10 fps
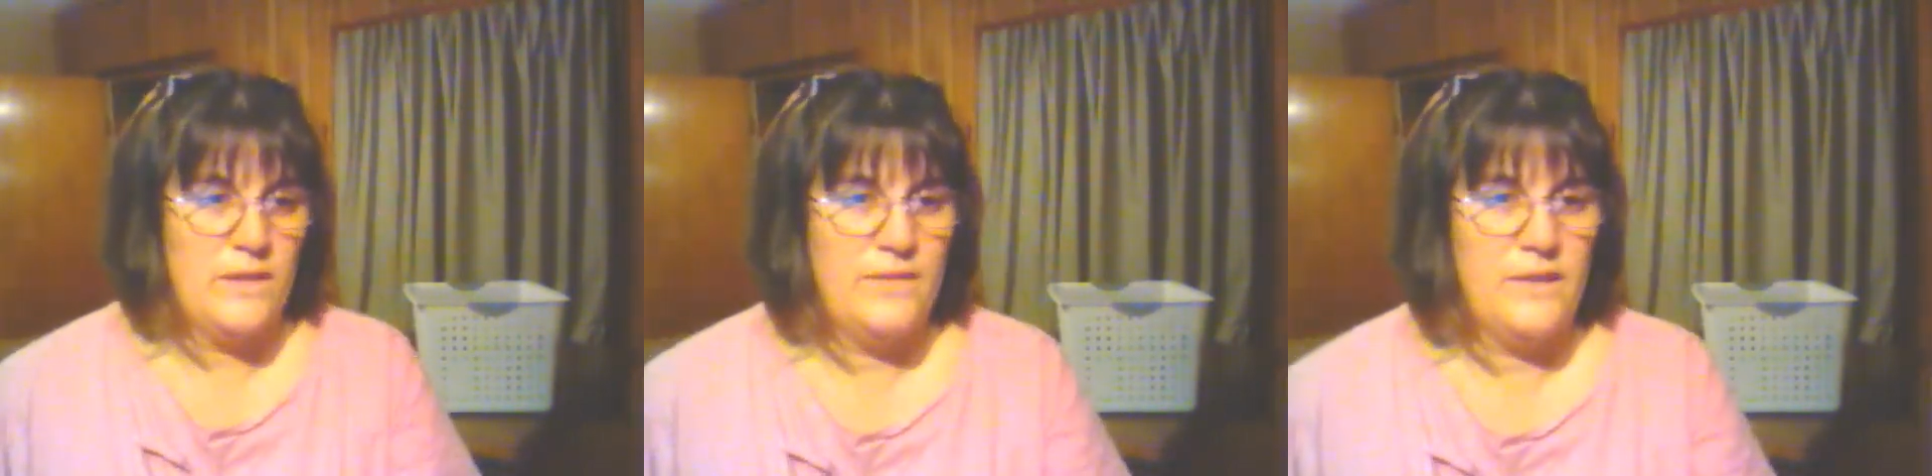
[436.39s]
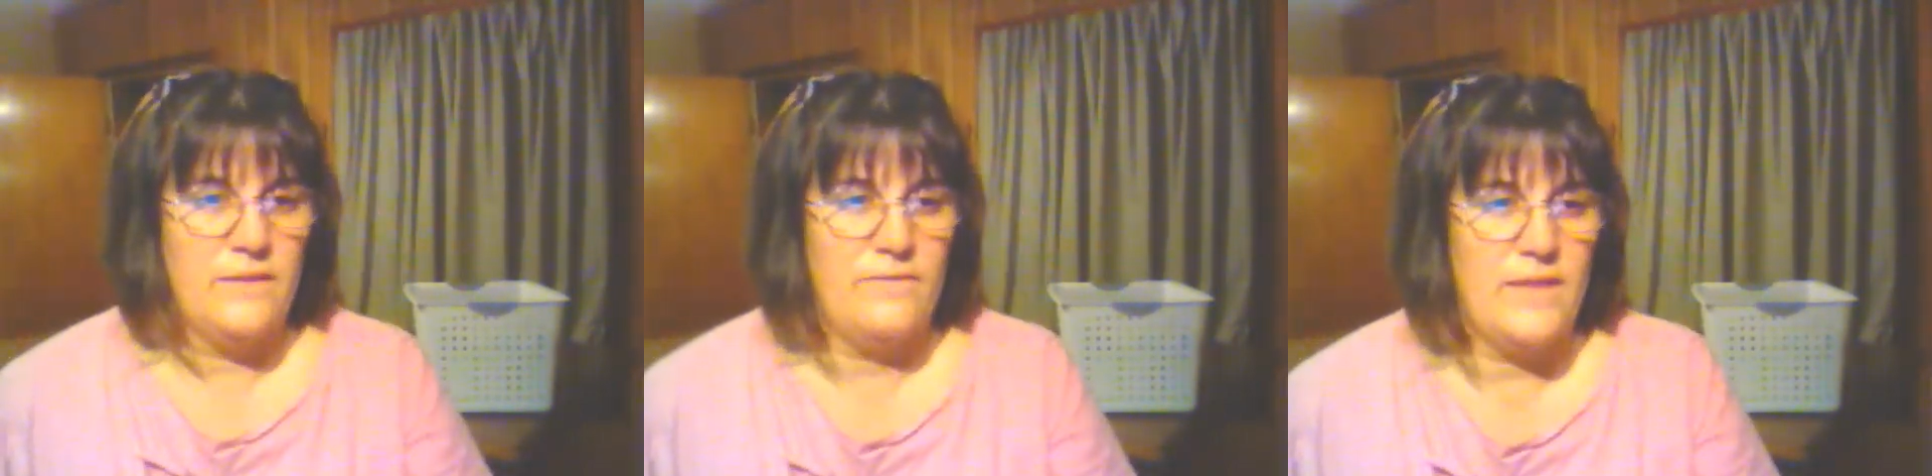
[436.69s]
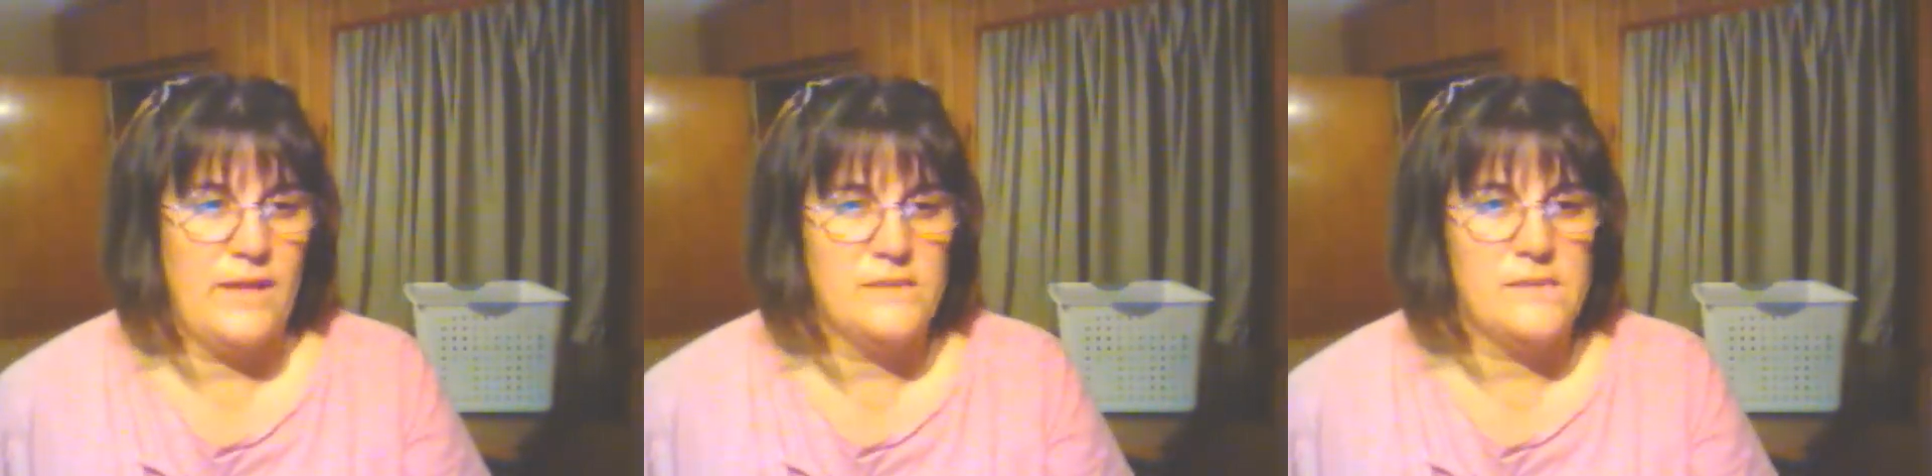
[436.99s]
to think if
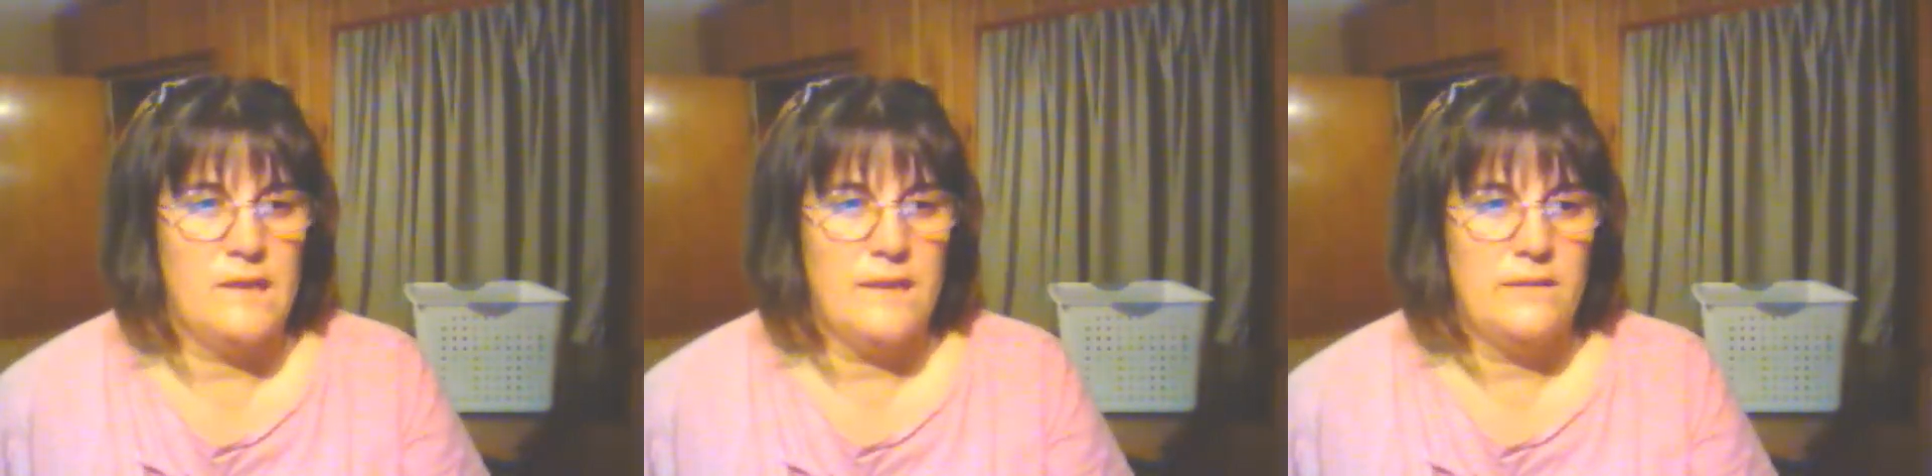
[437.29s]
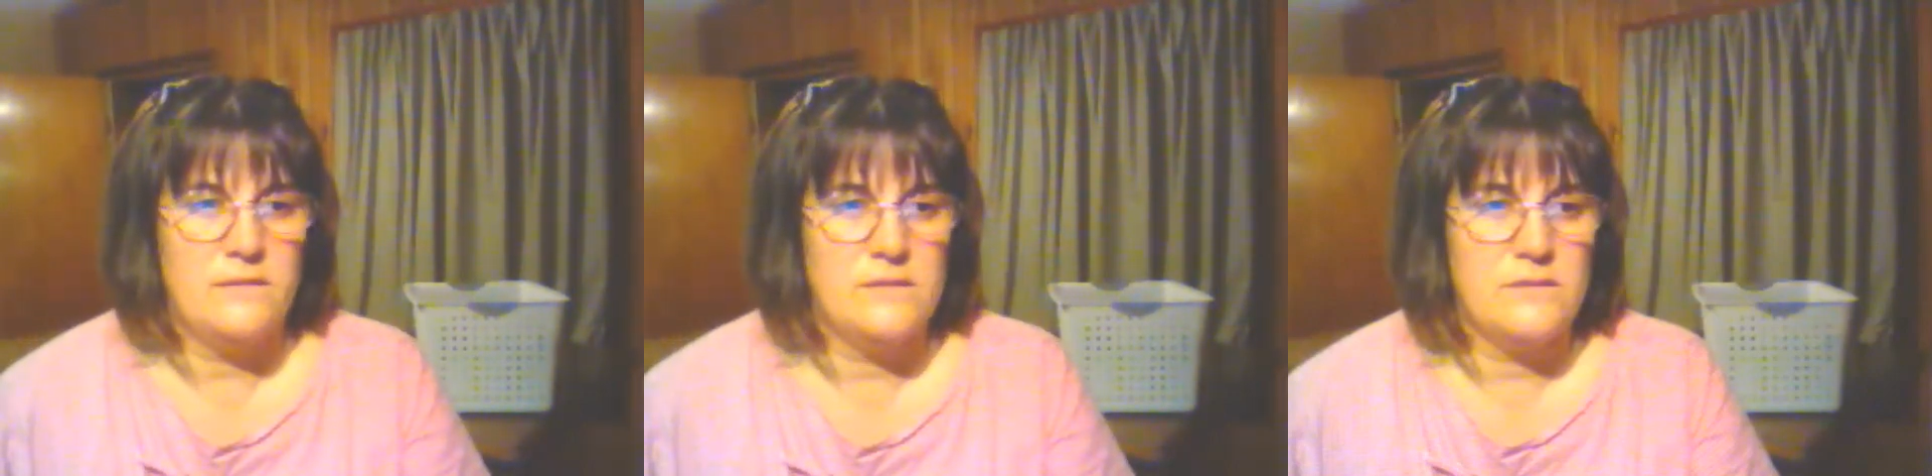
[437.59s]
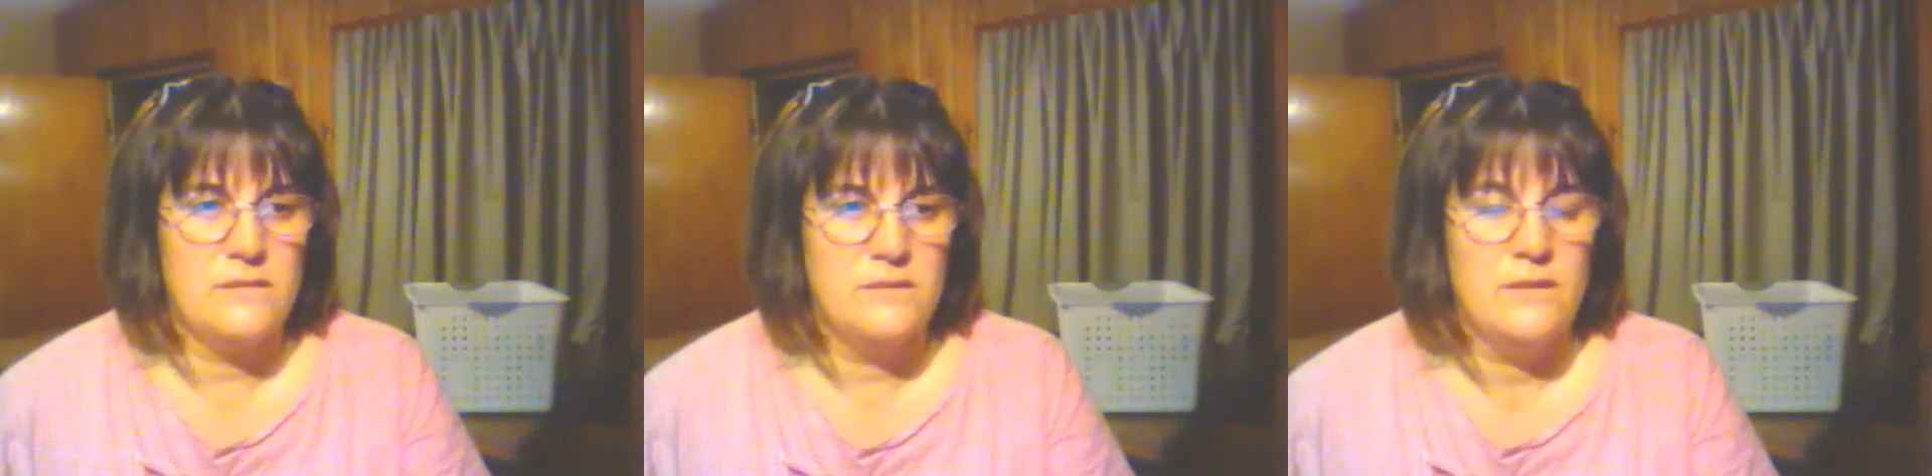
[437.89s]
that's it.